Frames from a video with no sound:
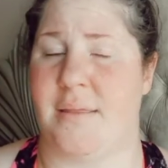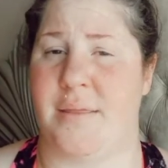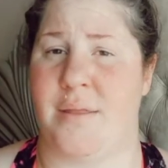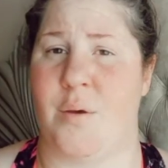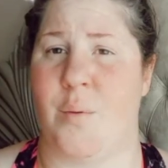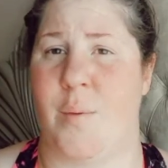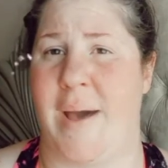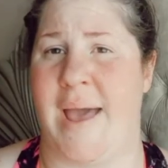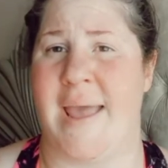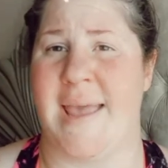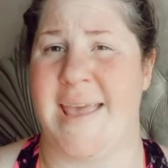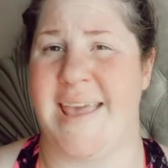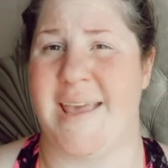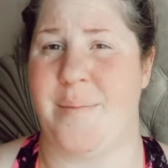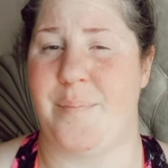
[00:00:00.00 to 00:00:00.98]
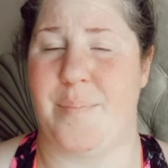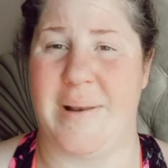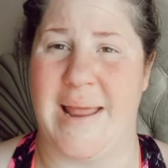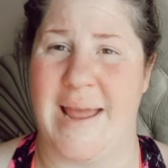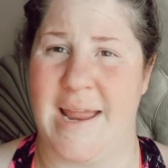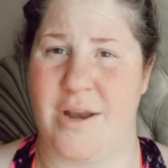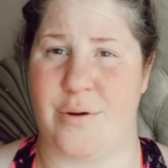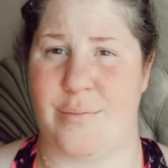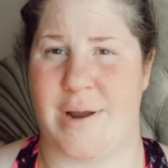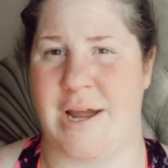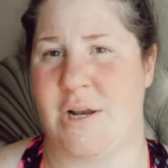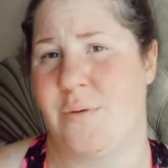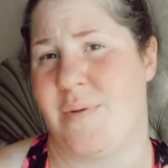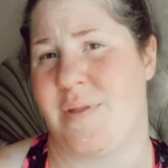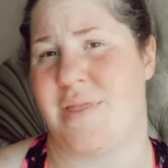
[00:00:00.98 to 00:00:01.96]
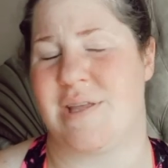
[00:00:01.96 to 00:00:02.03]
the way he played
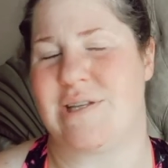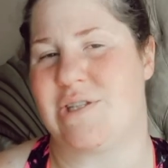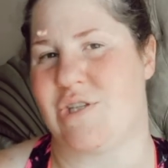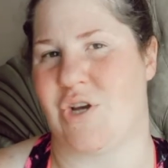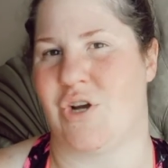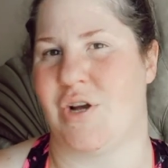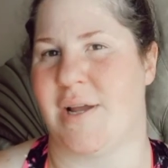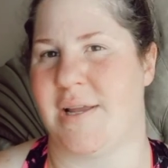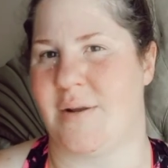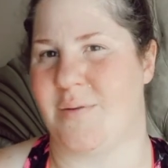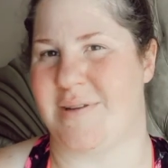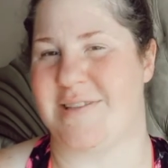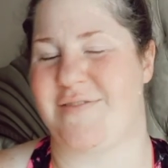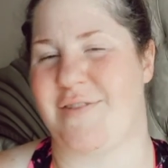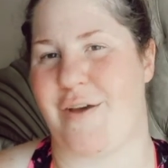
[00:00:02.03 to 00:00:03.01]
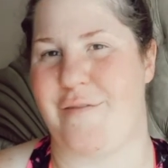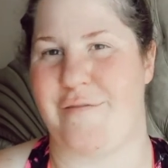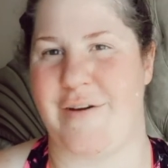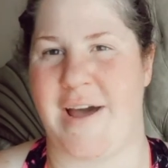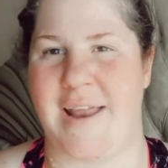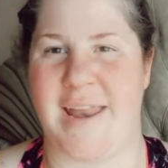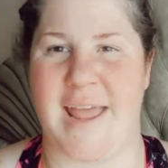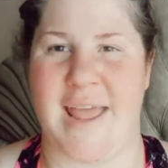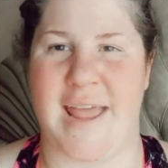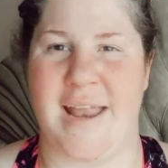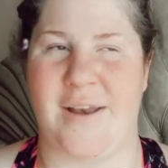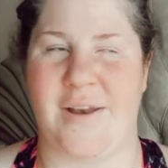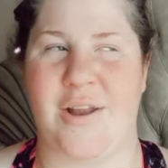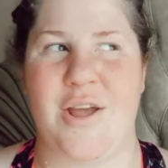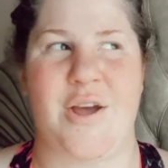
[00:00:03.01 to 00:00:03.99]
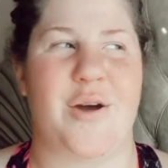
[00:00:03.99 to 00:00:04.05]
around with this song. It was so fun.
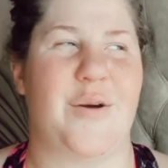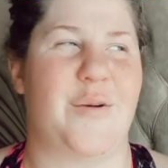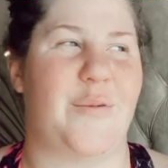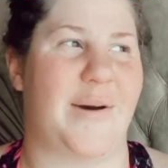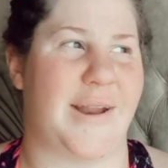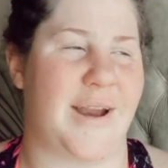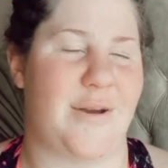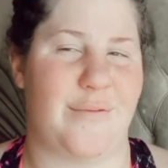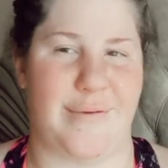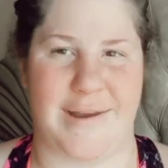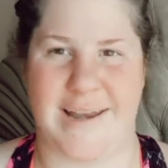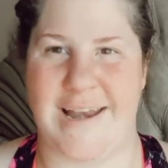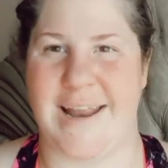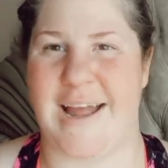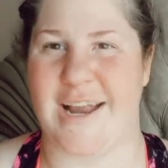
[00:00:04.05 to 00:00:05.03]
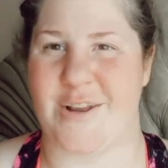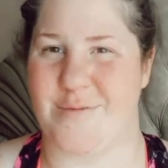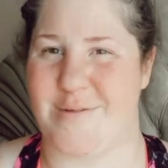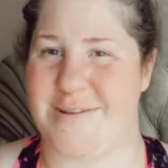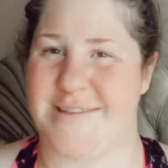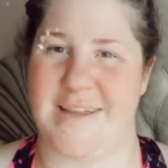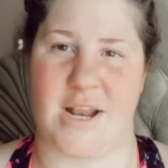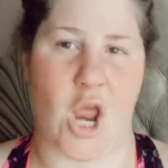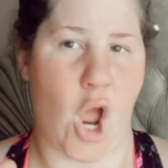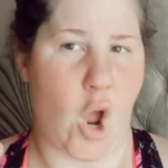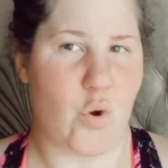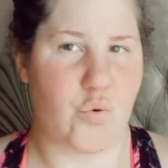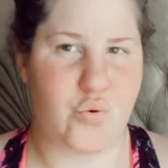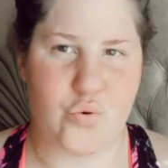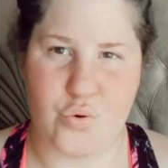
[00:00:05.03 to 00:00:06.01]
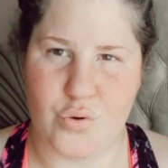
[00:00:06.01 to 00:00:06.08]
And what I really liked was
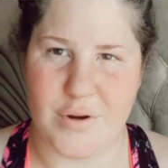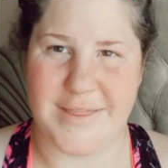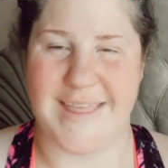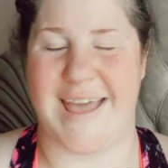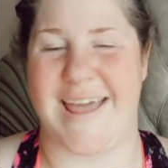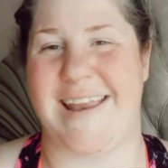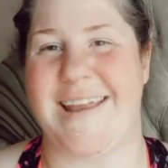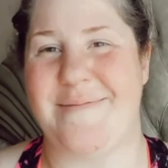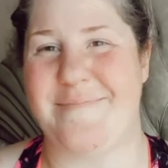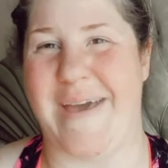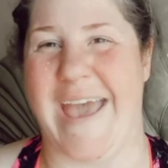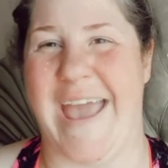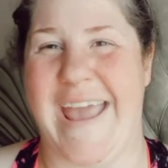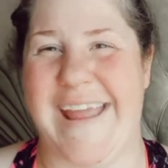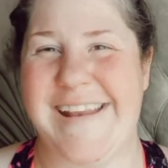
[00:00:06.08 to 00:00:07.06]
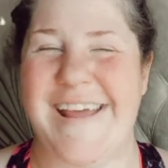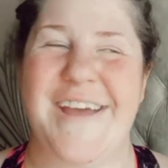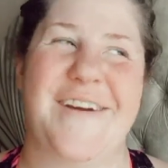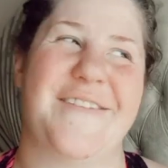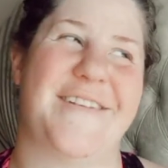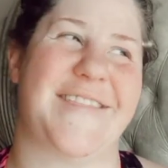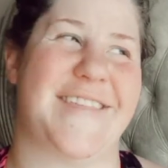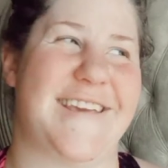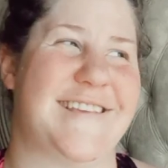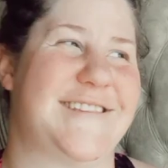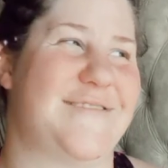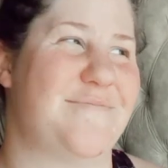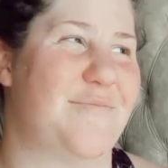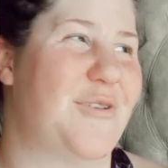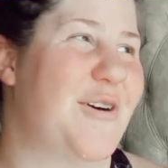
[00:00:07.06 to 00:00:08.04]
that he made with his